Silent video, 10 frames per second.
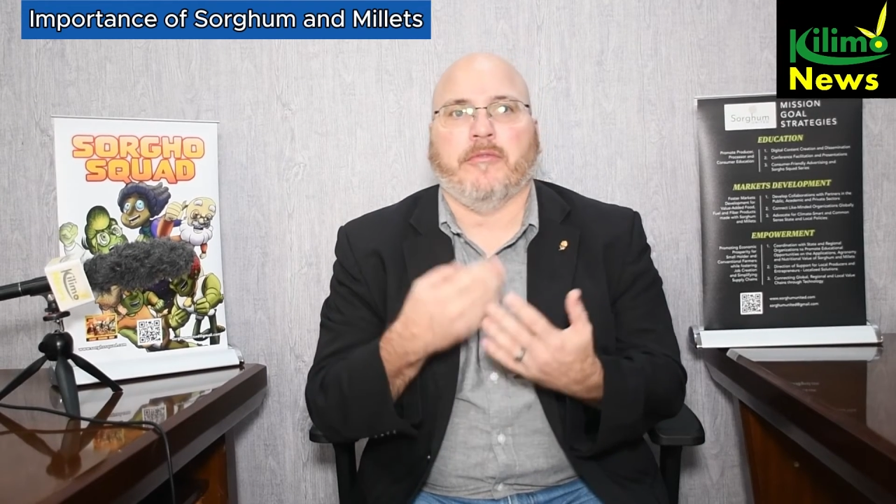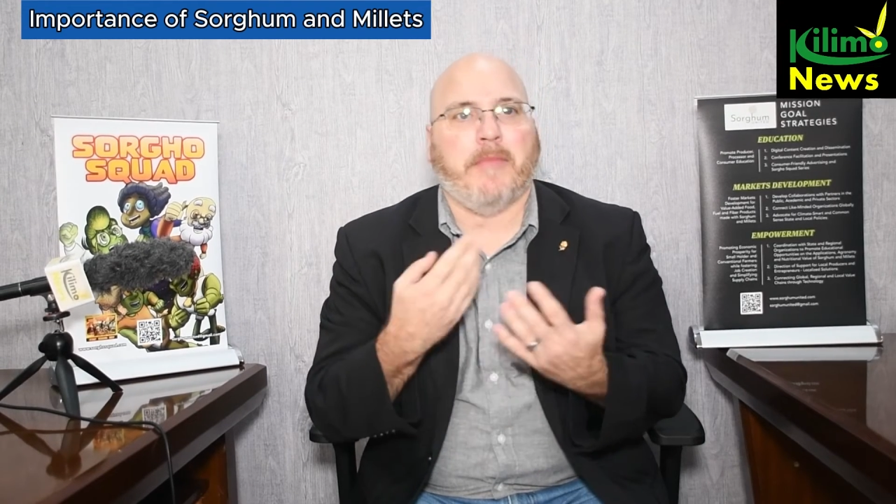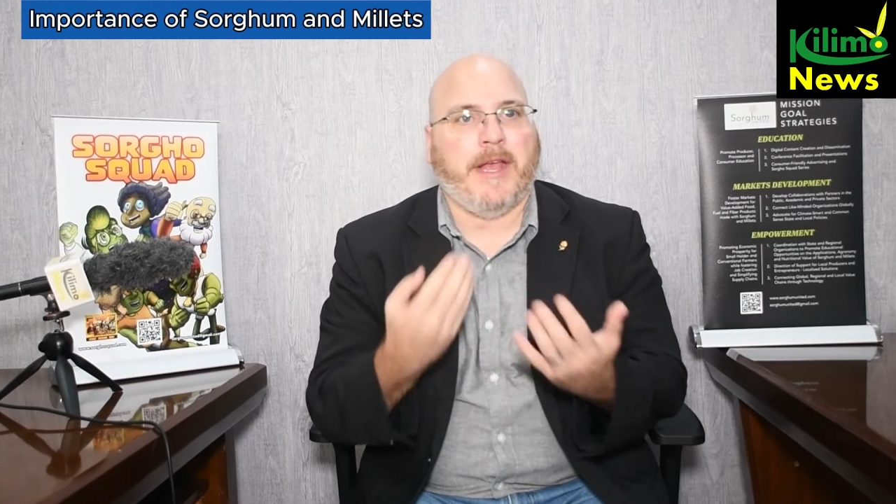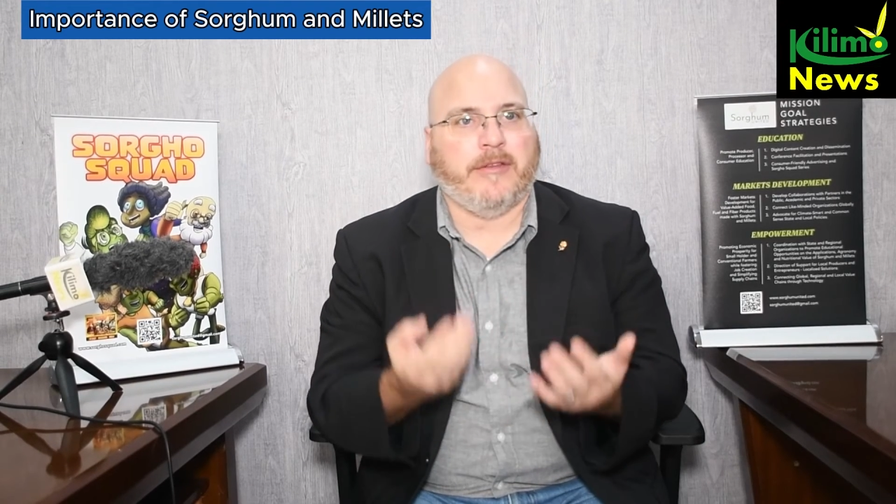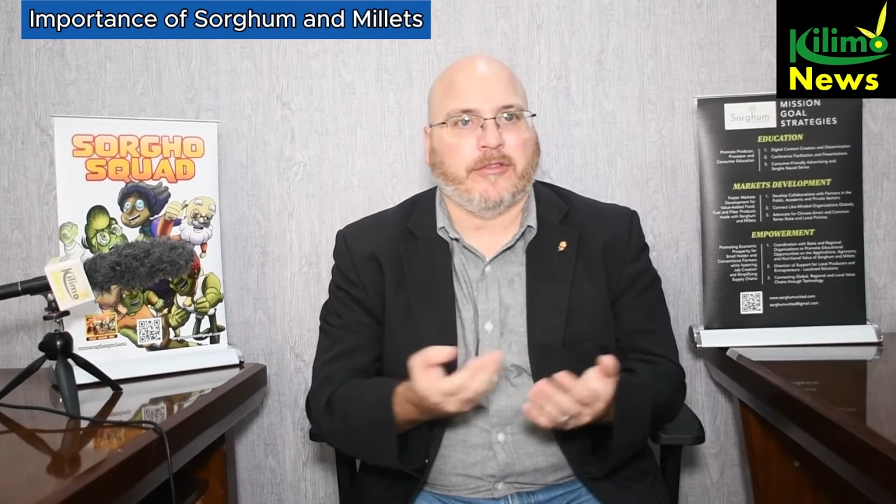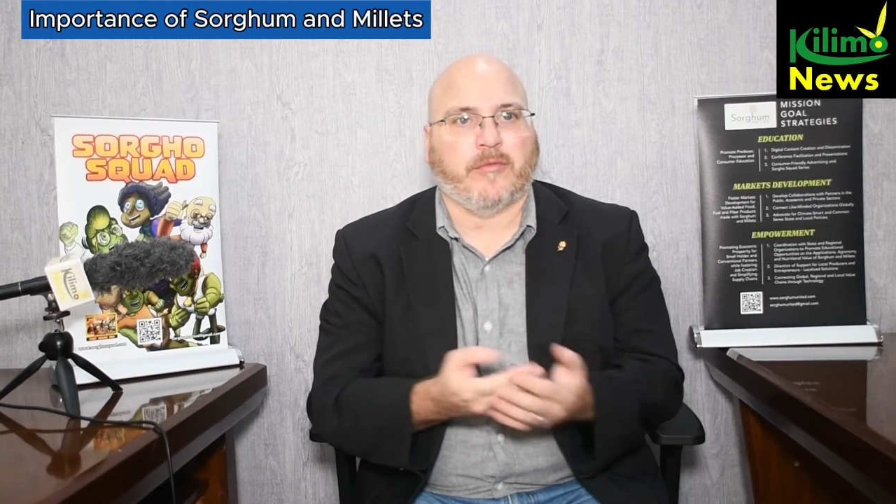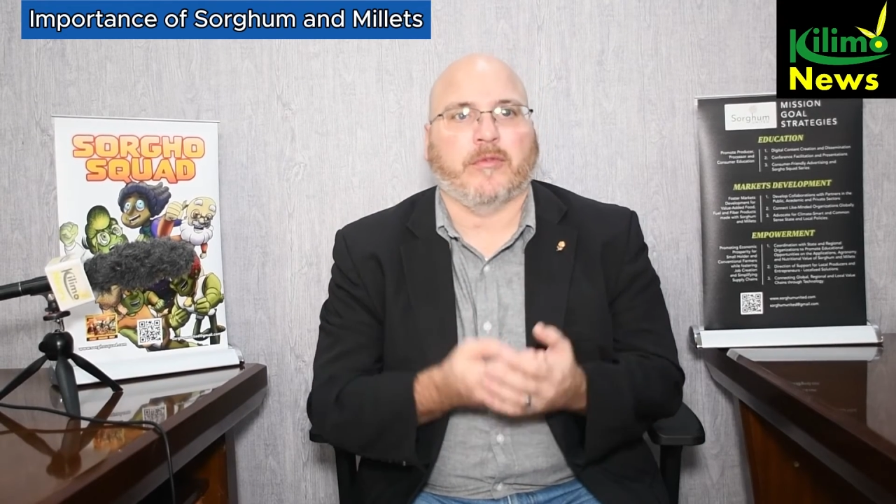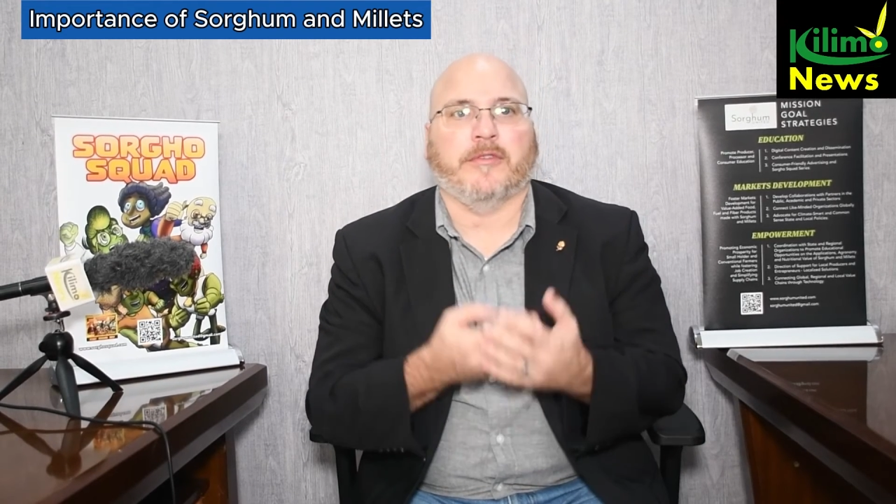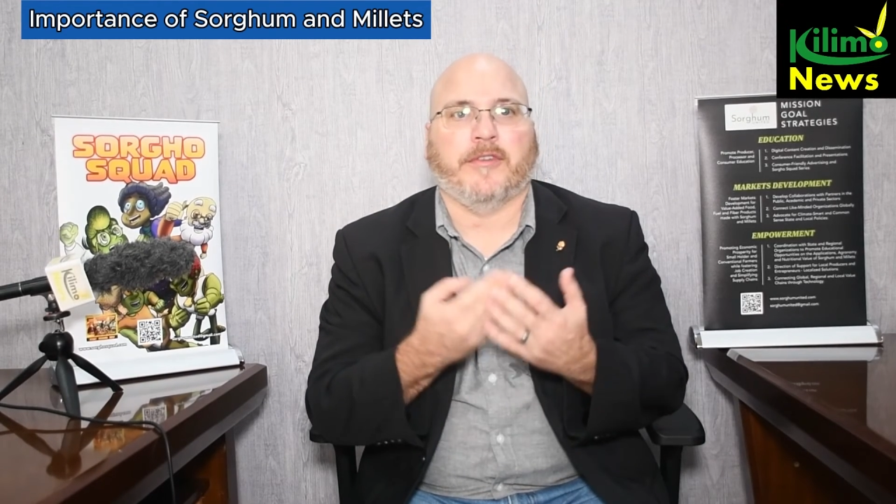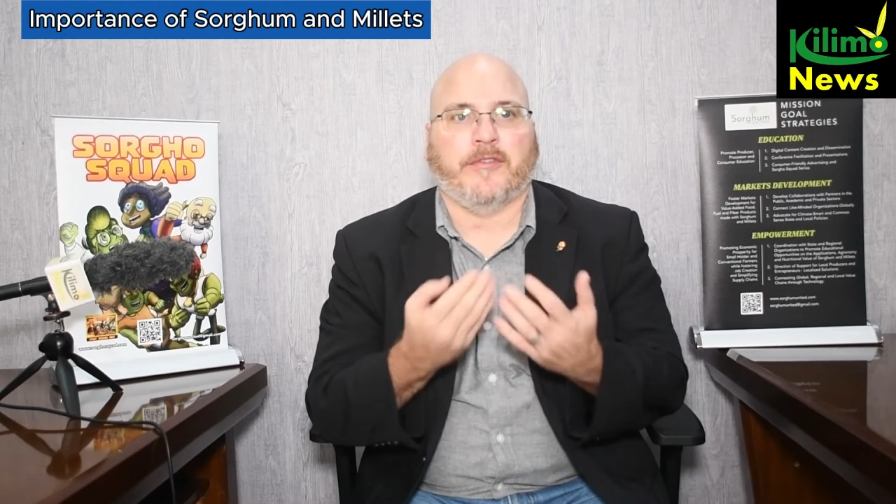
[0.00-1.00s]
your maize of the
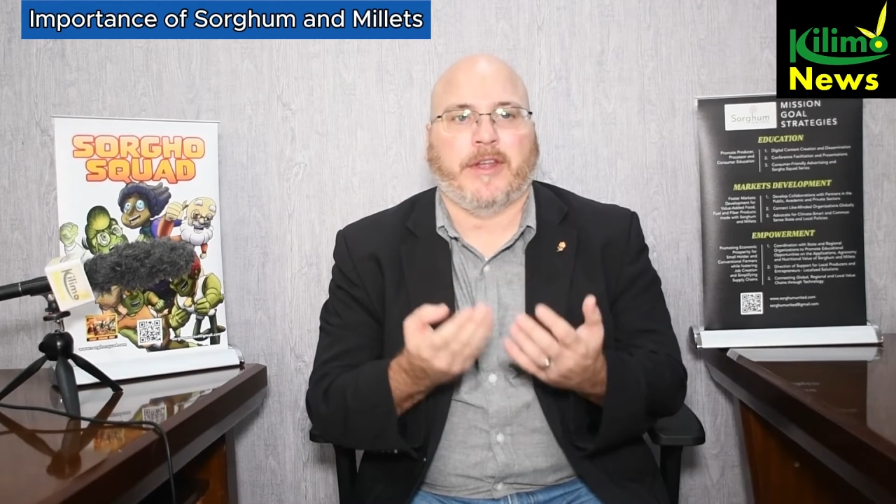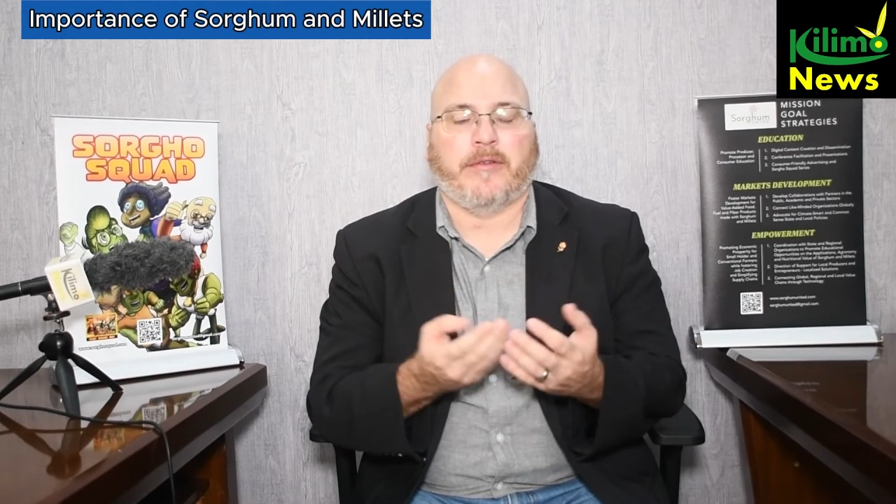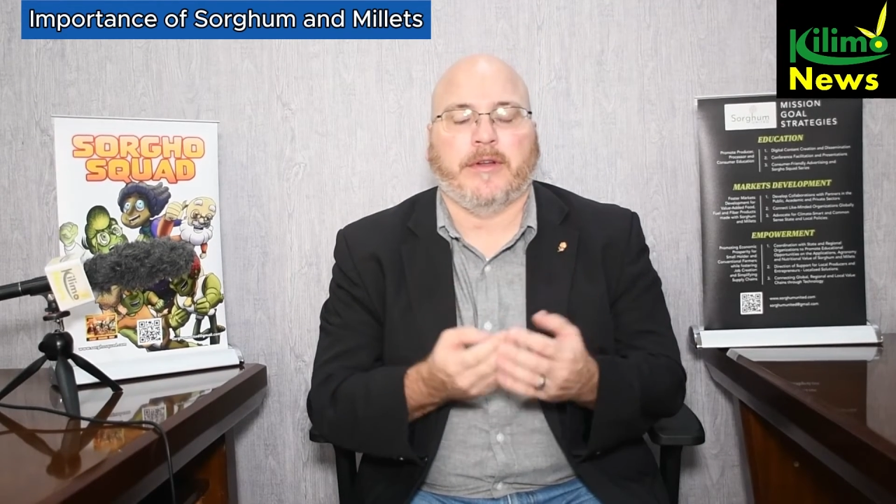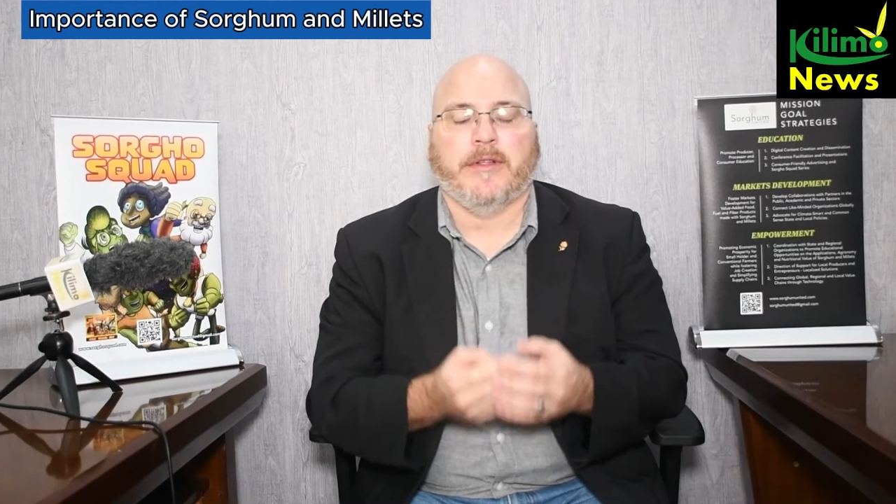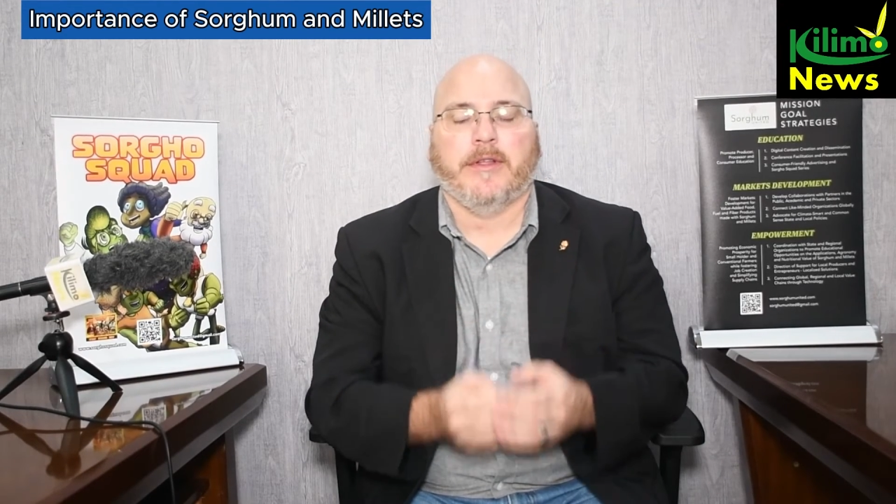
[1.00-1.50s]
world, etc.